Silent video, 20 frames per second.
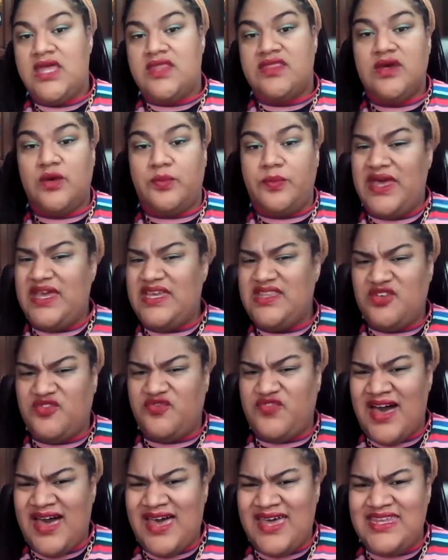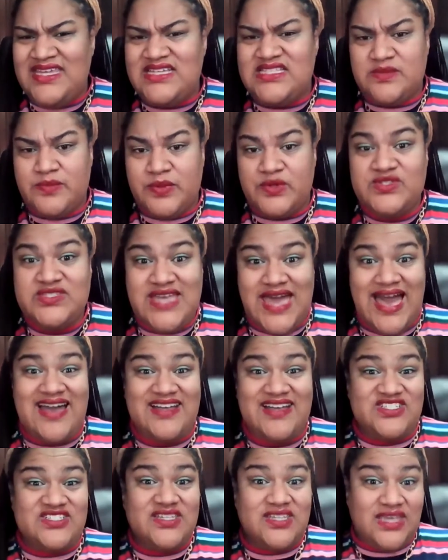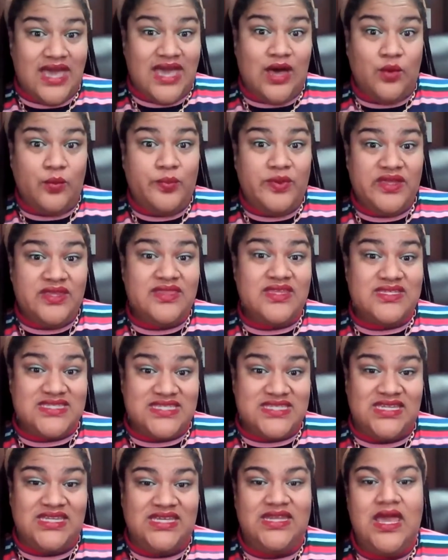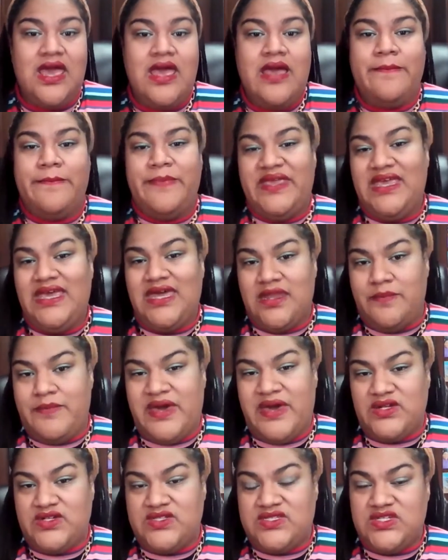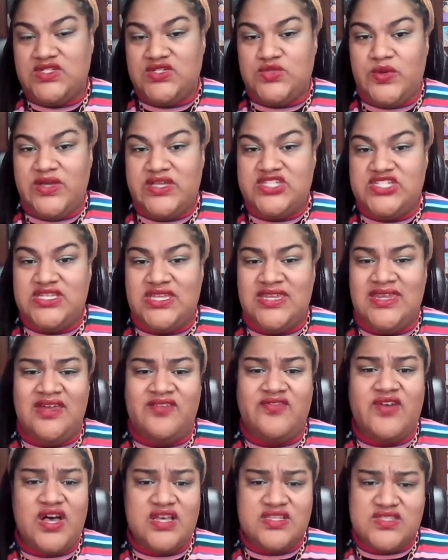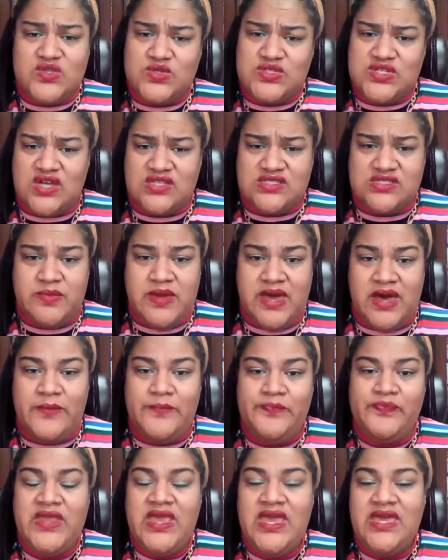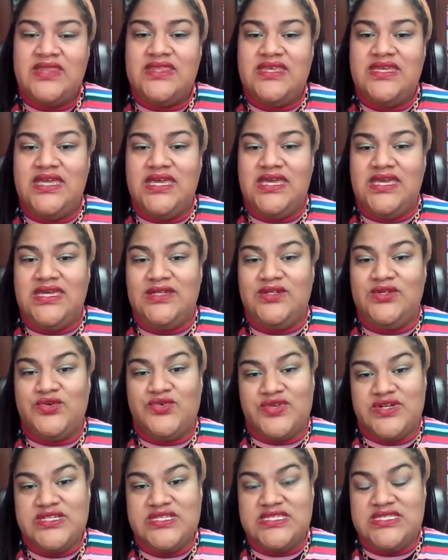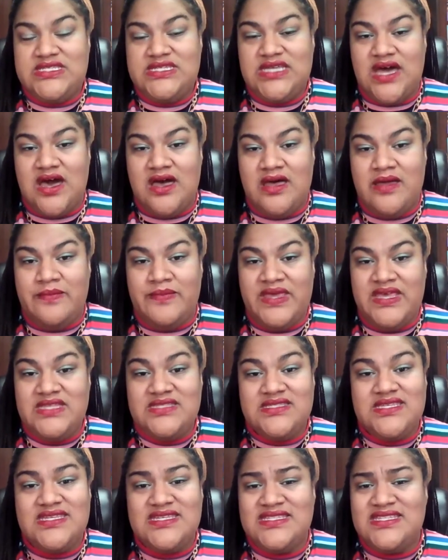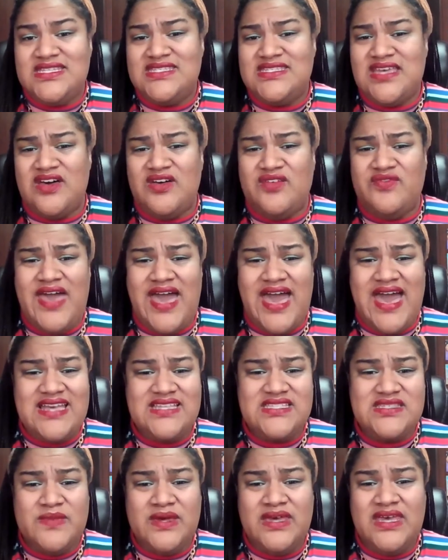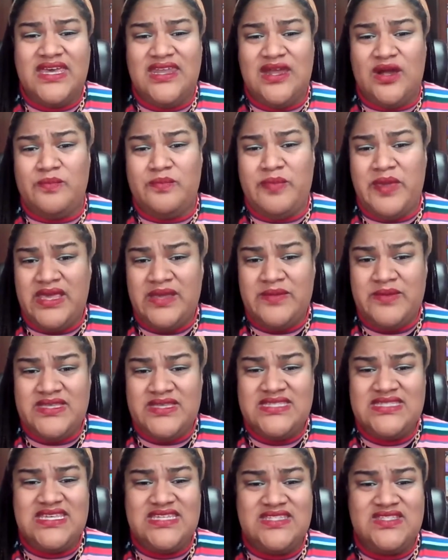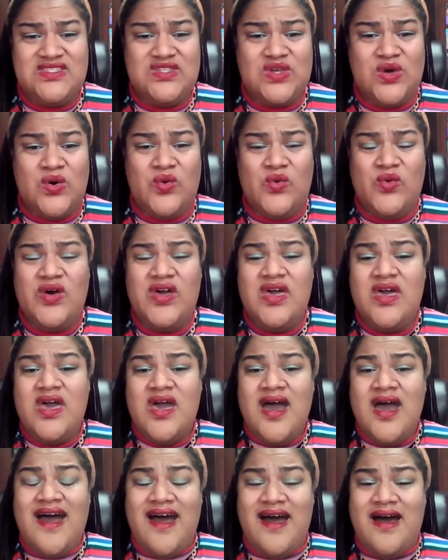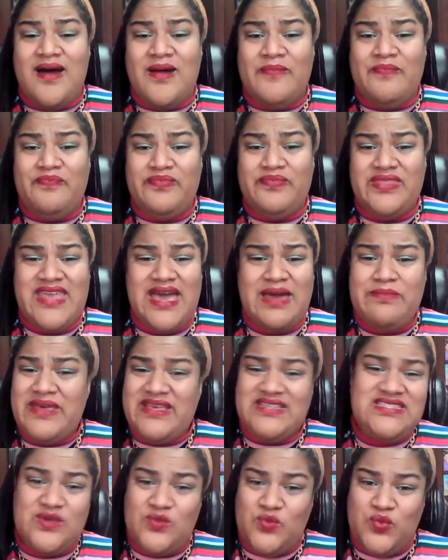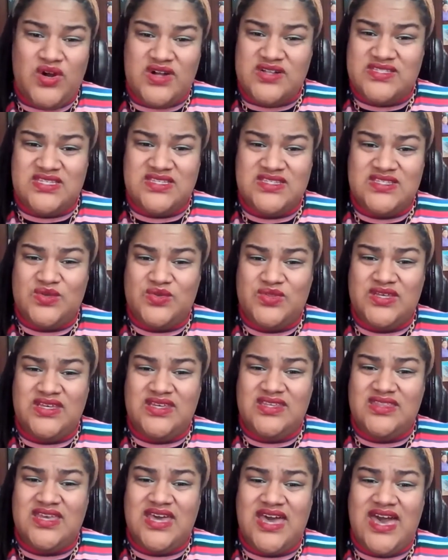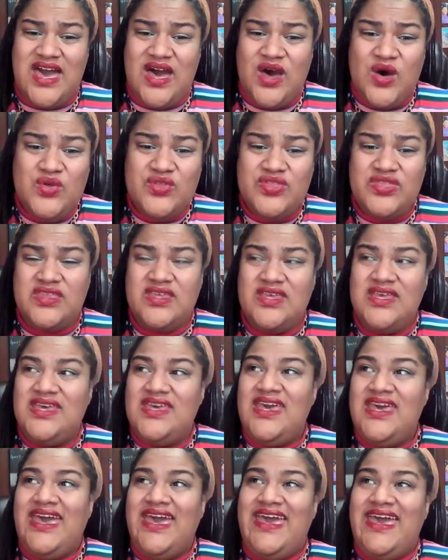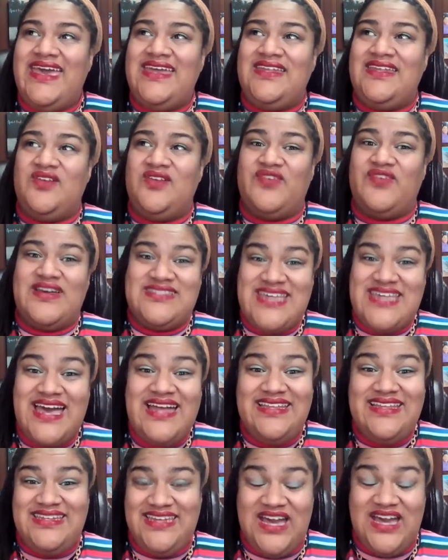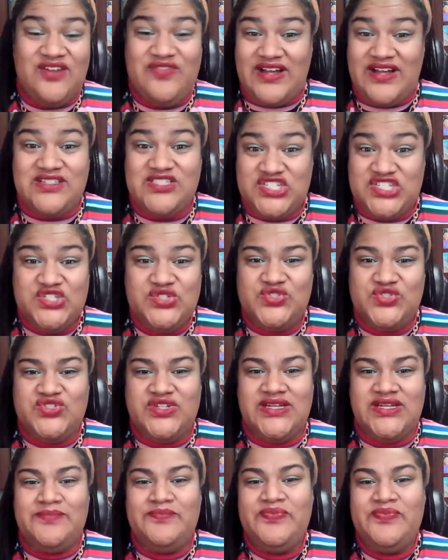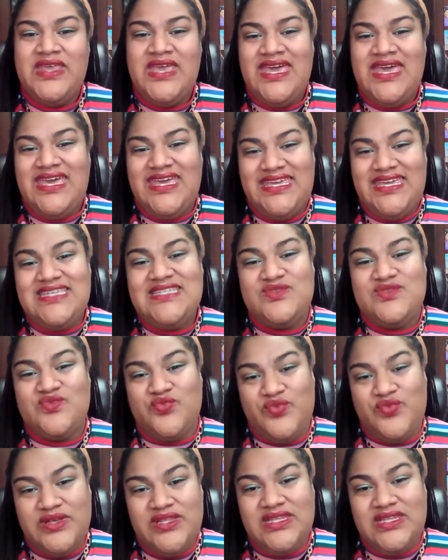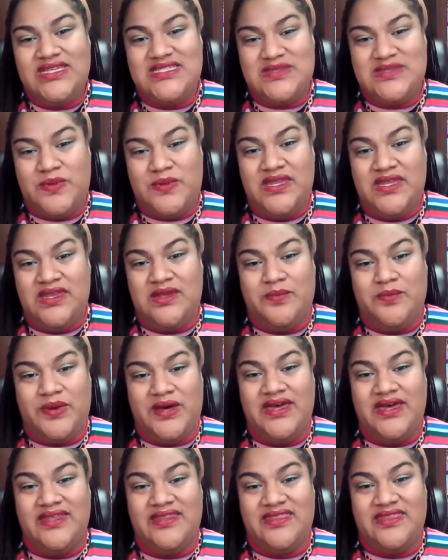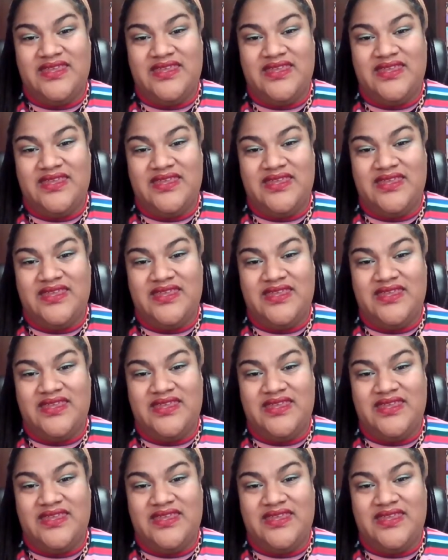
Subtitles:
They'll pay the fine as opposed to actually helping the tenant be in a better situation. And I've also talked about the increased incidences of asthma in our babies. And so that makes it worse. And so the health and vitality of our children is really dependent upon